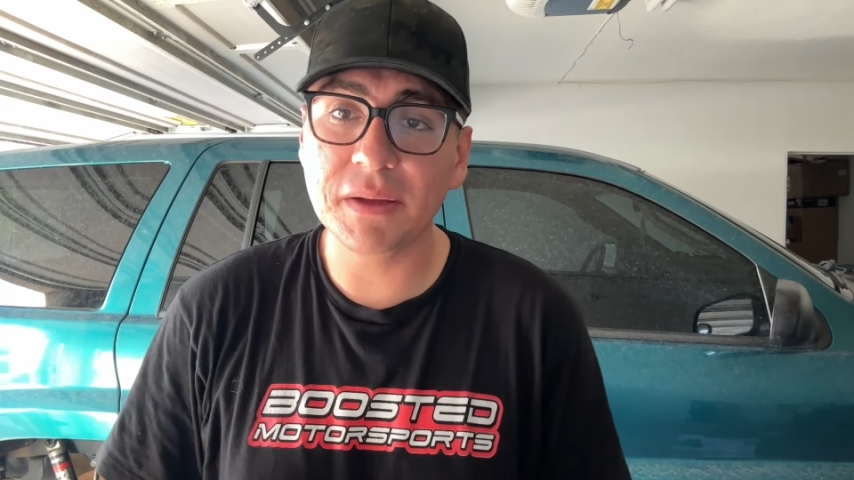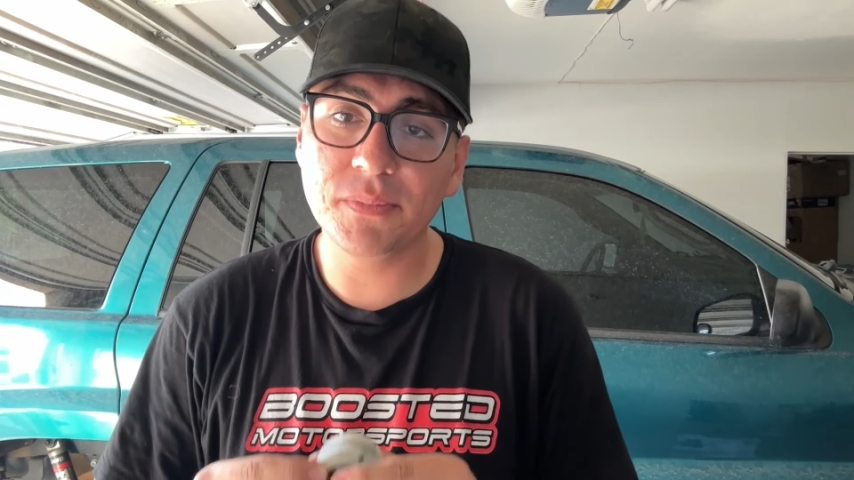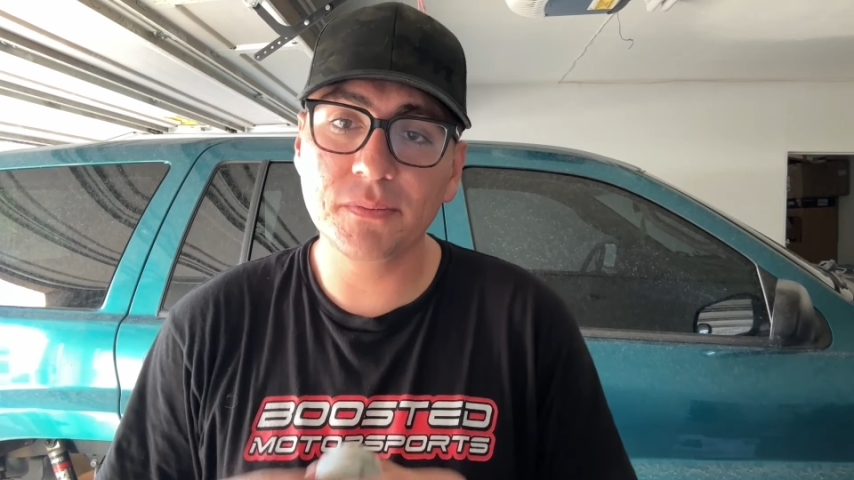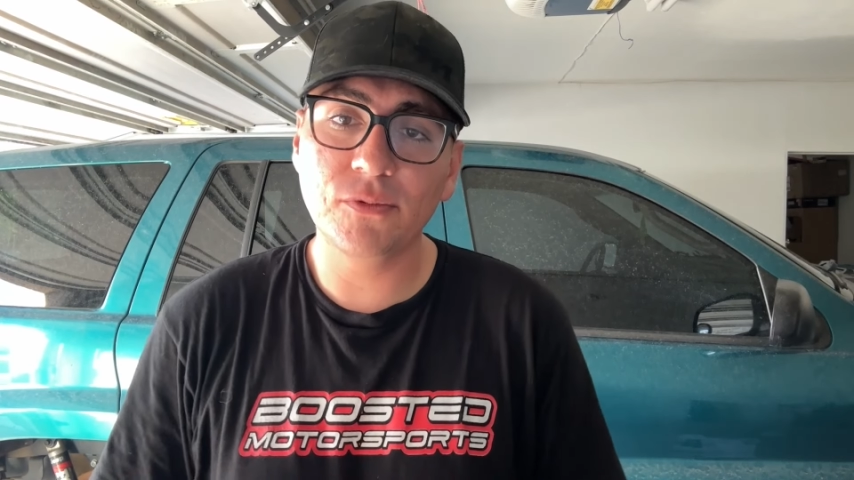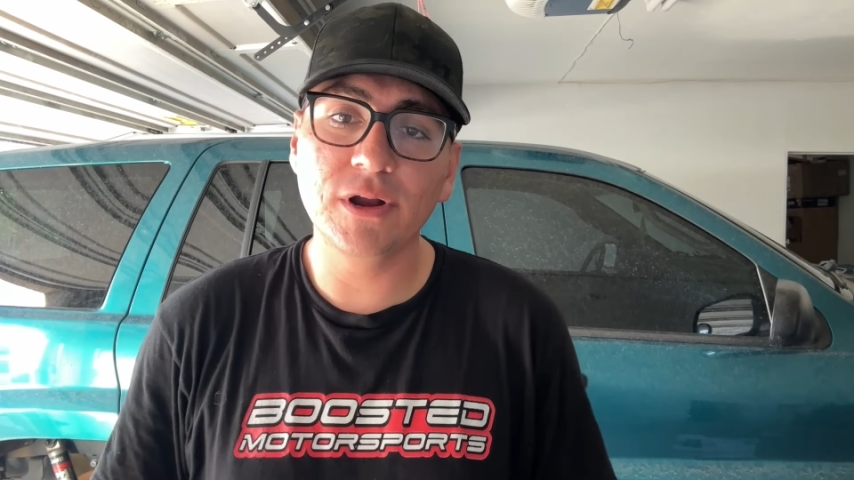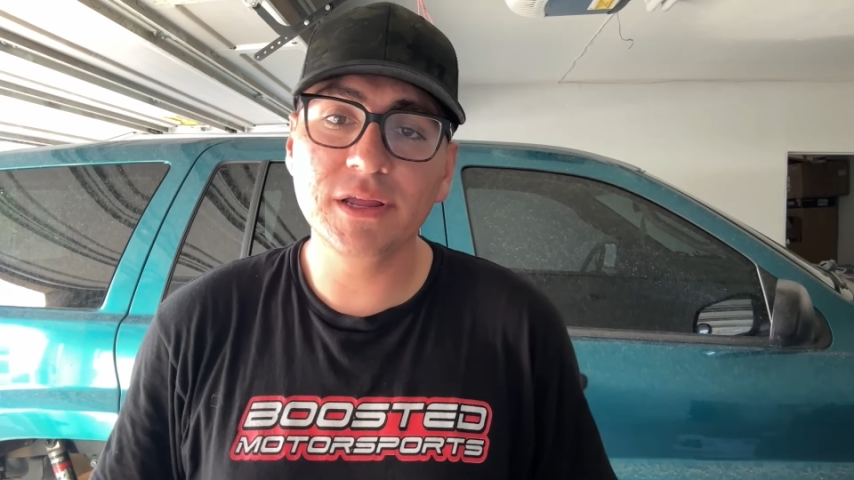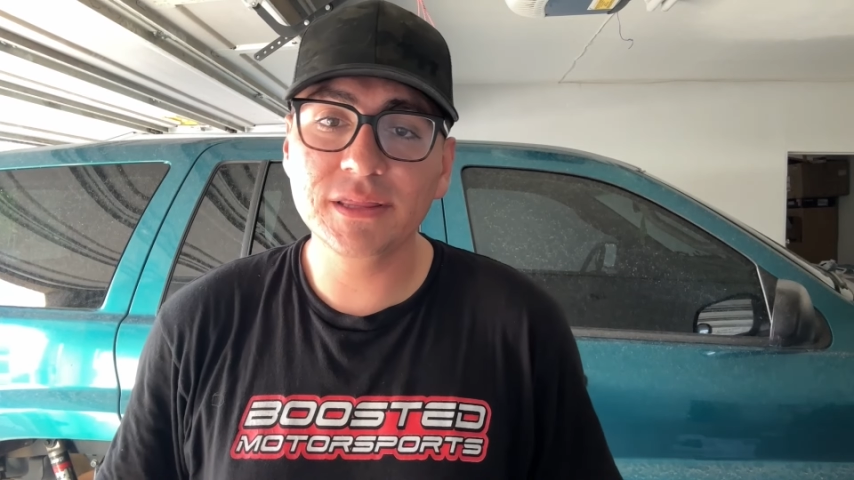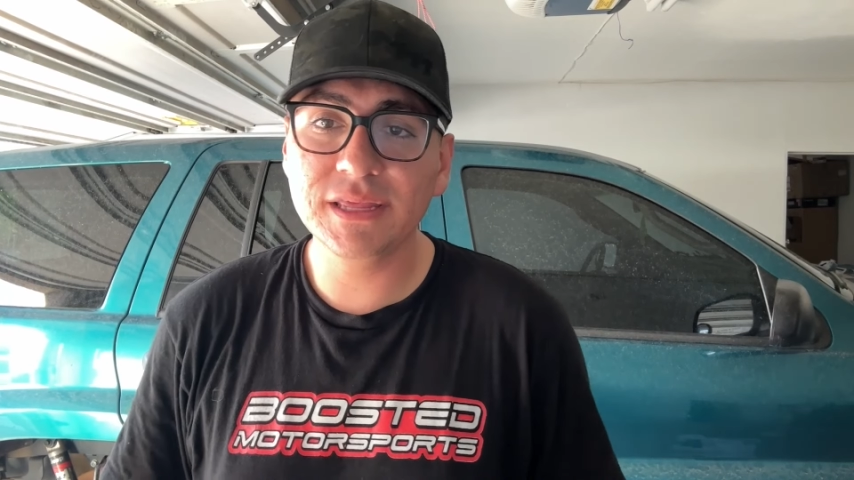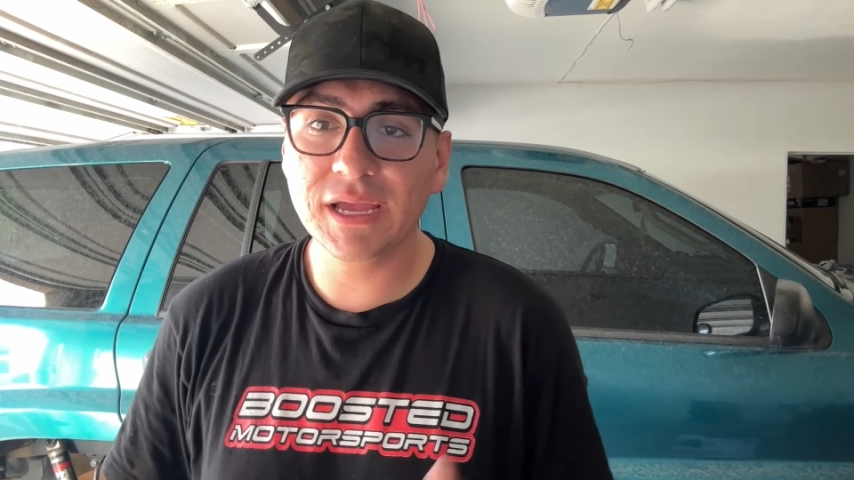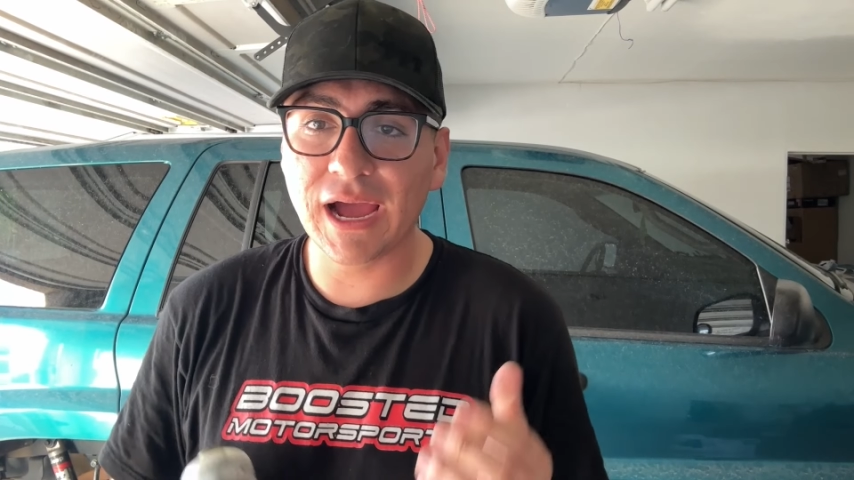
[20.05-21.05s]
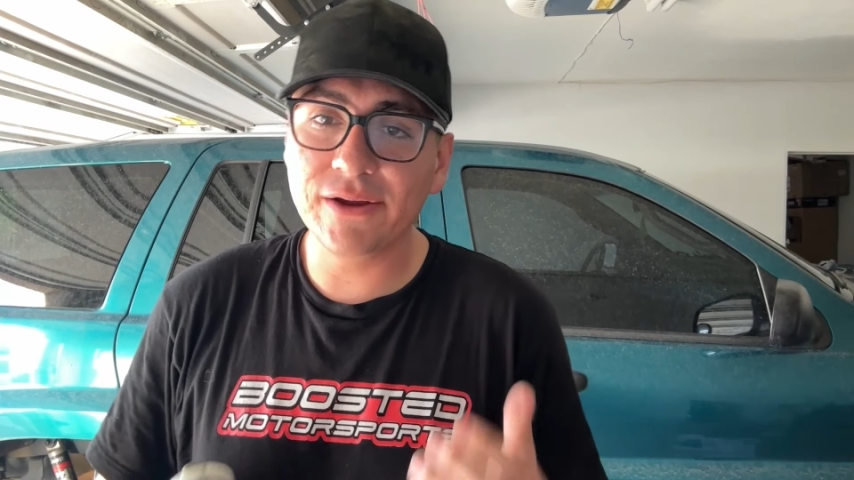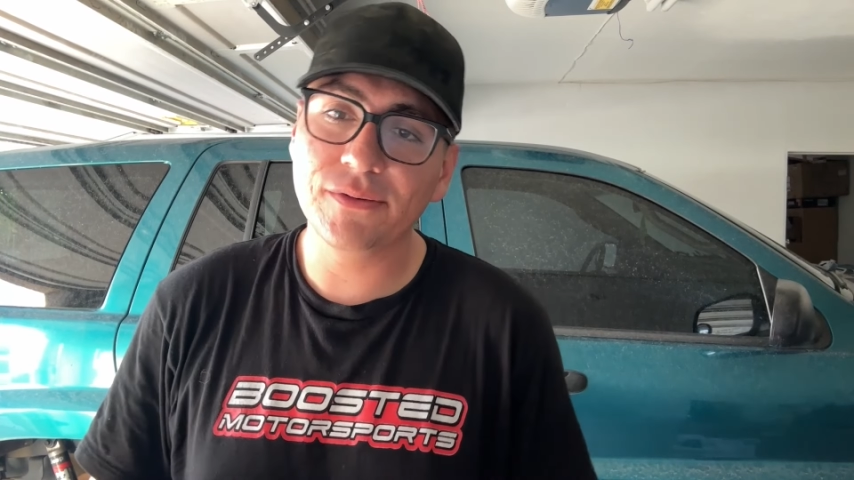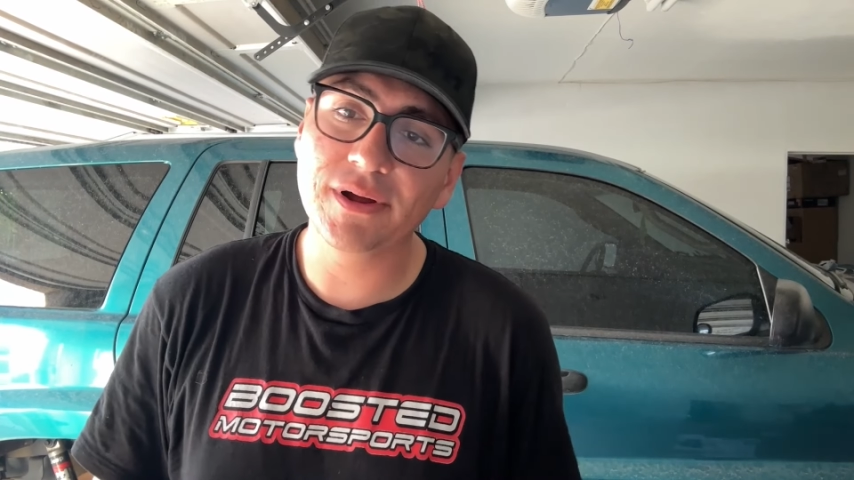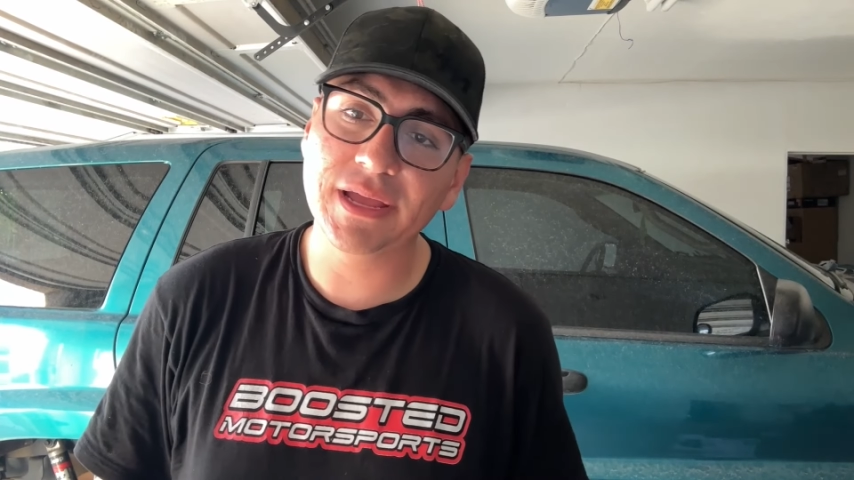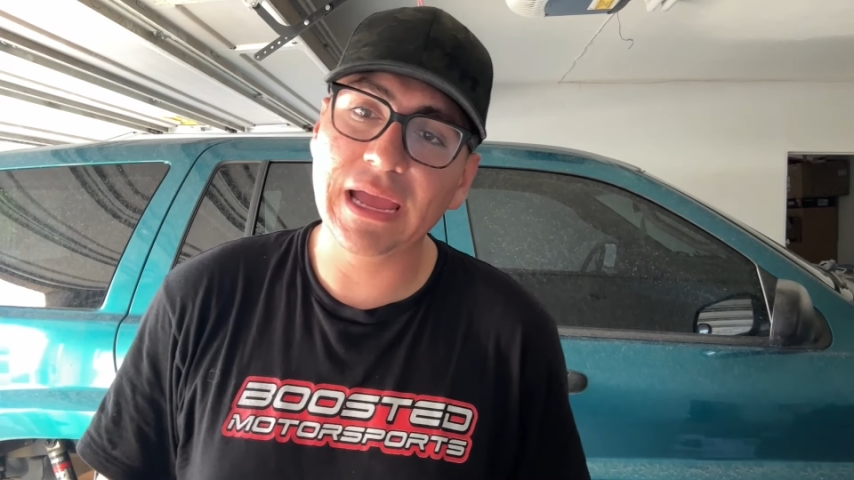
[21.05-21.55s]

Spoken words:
I've been running the Iron Rock